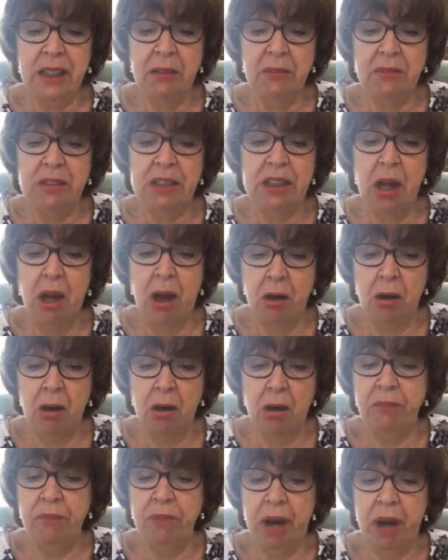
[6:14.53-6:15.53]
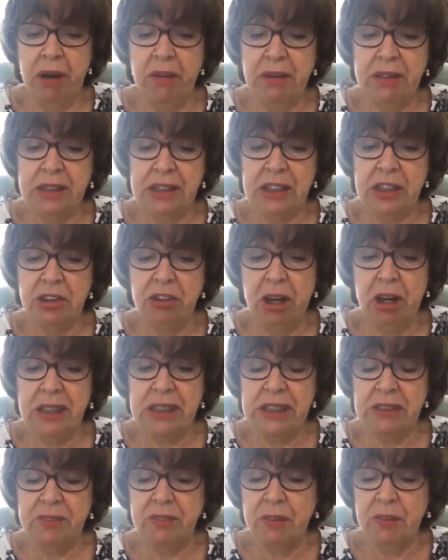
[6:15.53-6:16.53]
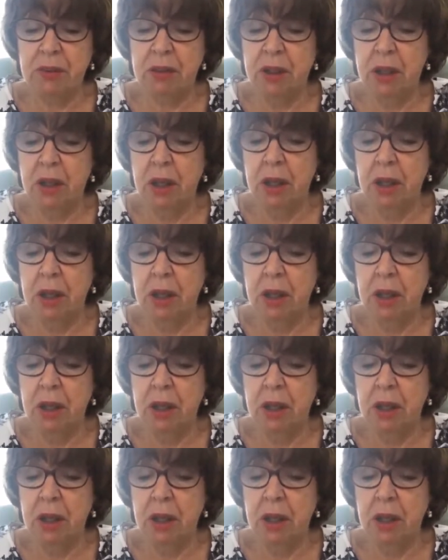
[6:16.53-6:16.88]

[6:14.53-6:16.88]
It was hard work and very stressful.